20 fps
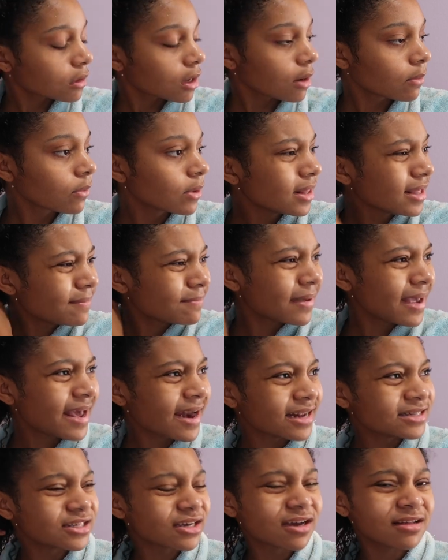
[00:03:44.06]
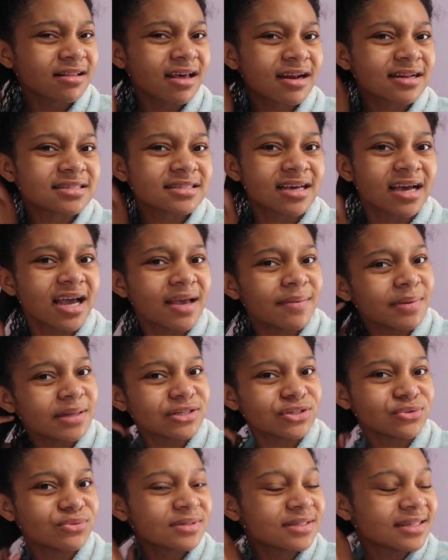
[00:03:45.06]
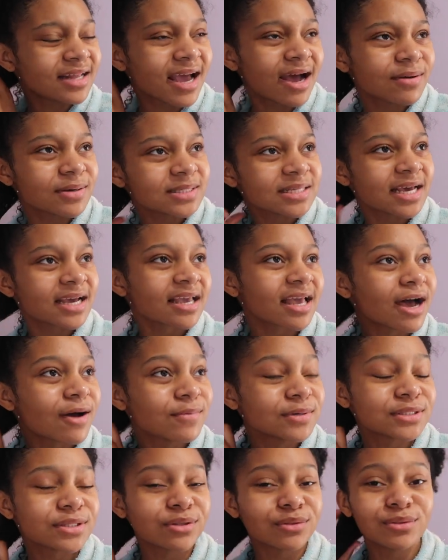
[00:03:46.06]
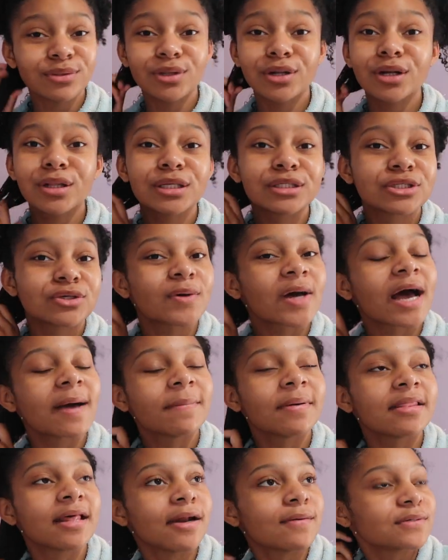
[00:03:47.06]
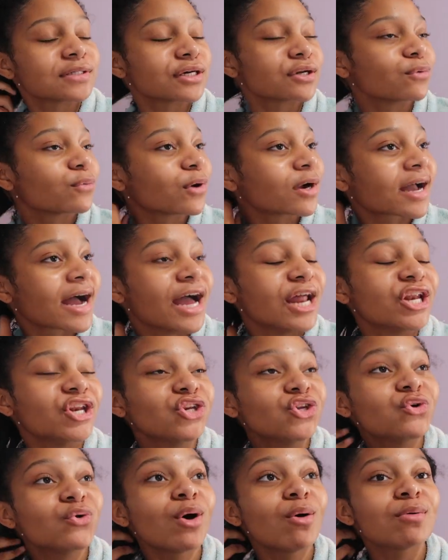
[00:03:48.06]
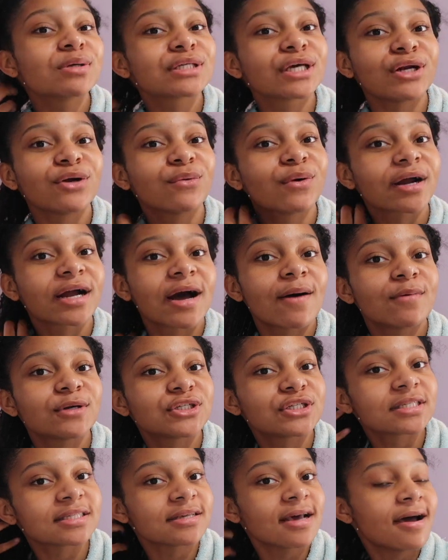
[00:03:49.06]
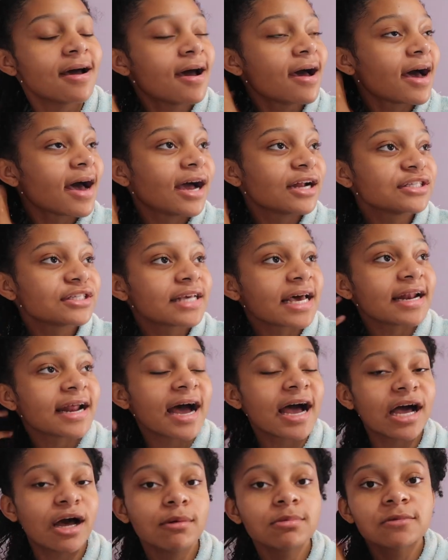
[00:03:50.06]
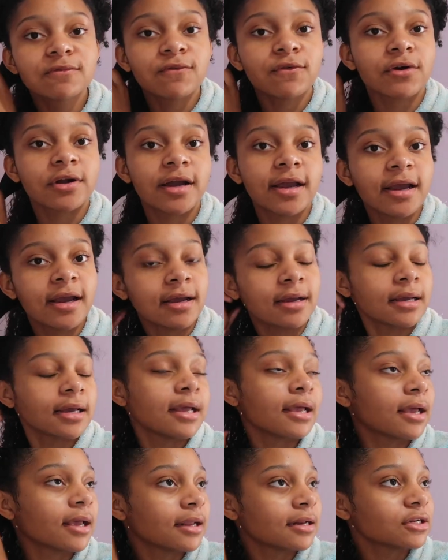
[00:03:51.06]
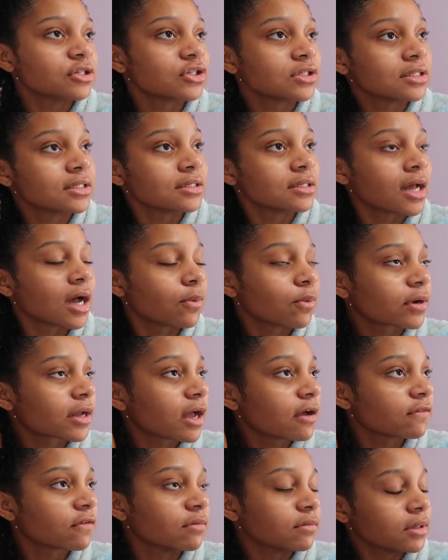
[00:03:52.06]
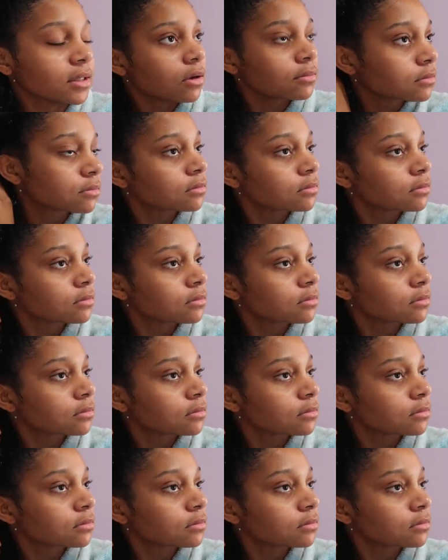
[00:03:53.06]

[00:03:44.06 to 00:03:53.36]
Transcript: I'm really mad. I took a lot of time in doing that. I was like, I was literally so happy that it was going to work. I knew it was going to work. I was just, I just had high hopes for it, and it just did not work out for me.